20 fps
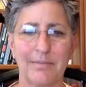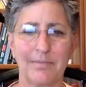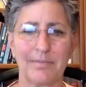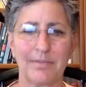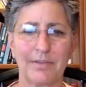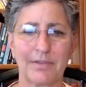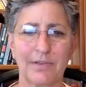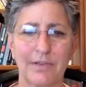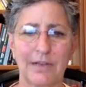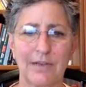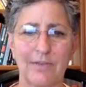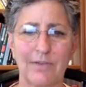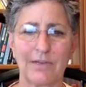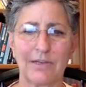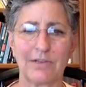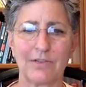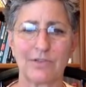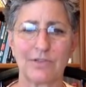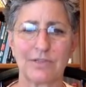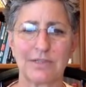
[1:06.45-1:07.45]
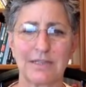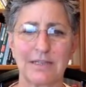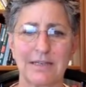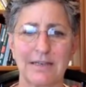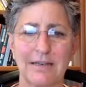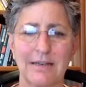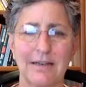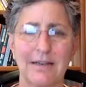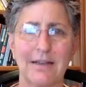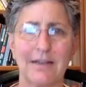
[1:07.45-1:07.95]
It's kind of an
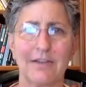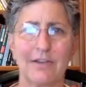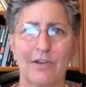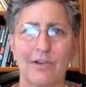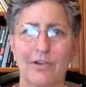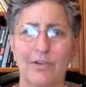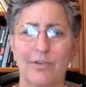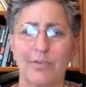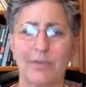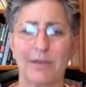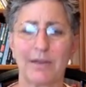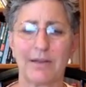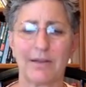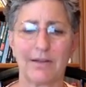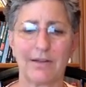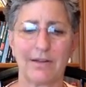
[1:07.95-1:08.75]
interesting, it's always been